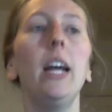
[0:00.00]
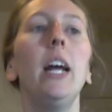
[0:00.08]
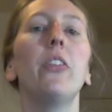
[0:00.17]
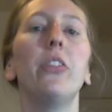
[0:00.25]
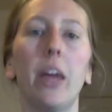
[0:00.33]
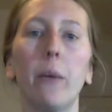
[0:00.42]

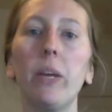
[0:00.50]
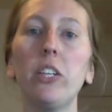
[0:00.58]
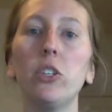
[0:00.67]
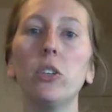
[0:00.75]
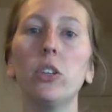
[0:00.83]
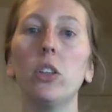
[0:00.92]
Then we
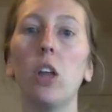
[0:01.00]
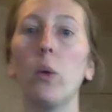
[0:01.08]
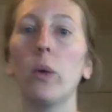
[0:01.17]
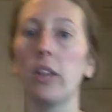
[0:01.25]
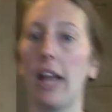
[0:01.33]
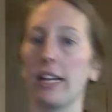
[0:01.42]
do the lower
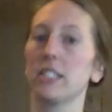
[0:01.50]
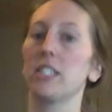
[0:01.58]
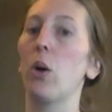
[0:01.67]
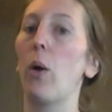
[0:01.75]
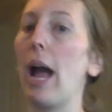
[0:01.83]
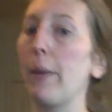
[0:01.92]
leg. So
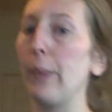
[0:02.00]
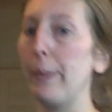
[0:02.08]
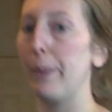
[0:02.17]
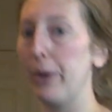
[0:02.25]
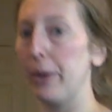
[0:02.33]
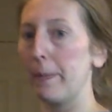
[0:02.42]
I would
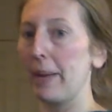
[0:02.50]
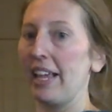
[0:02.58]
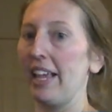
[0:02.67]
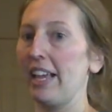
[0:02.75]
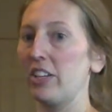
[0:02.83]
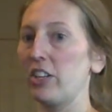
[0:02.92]
put my
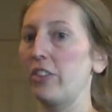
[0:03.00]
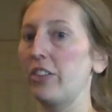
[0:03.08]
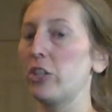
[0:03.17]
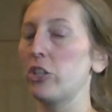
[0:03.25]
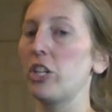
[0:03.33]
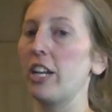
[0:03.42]
hand on their
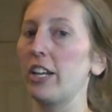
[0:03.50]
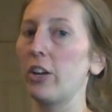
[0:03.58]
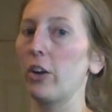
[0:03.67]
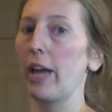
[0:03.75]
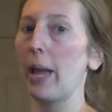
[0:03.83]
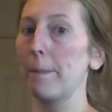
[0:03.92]
shin and go,
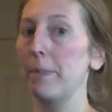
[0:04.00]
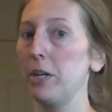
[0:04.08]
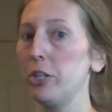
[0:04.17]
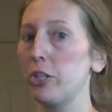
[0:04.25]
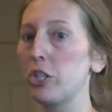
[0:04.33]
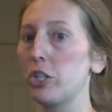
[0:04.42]
okay,
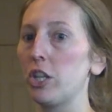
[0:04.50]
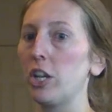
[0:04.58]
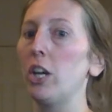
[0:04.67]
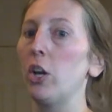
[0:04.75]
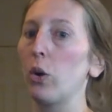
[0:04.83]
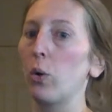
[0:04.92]
push
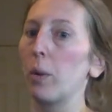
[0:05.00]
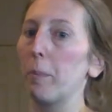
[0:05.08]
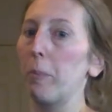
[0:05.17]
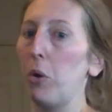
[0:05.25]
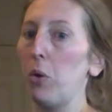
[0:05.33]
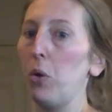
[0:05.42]
or
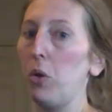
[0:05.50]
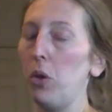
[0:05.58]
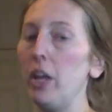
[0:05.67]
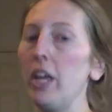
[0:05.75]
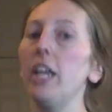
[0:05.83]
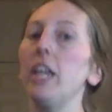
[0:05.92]
pull.
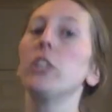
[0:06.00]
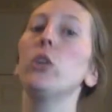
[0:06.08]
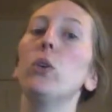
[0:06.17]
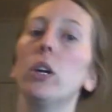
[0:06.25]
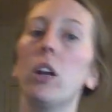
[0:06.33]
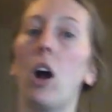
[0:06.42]
You
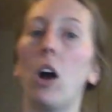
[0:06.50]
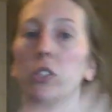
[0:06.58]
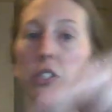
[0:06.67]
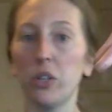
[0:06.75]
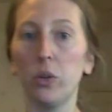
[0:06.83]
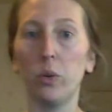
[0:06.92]
could
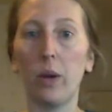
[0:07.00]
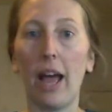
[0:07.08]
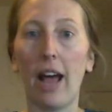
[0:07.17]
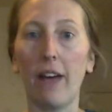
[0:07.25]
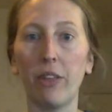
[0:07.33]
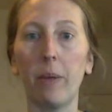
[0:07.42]
also
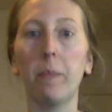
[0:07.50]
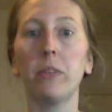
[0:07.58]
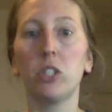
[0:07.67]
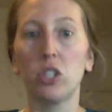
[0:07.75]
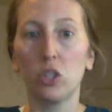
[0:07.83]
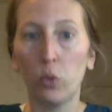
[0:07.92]
have them
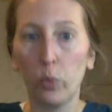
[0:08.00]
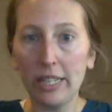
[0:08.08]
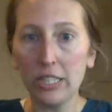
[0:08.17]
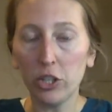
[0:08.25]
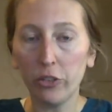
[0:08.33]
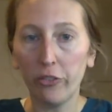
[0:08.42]

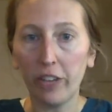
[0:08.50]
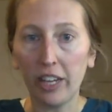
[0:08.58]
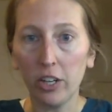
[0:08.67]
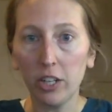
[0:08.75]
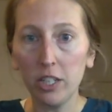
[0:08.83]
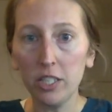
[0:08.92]
squeeze your
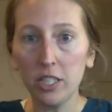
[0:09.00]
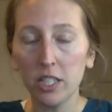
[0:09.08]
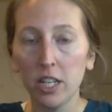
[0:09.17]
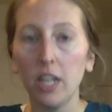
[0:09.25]
fingers,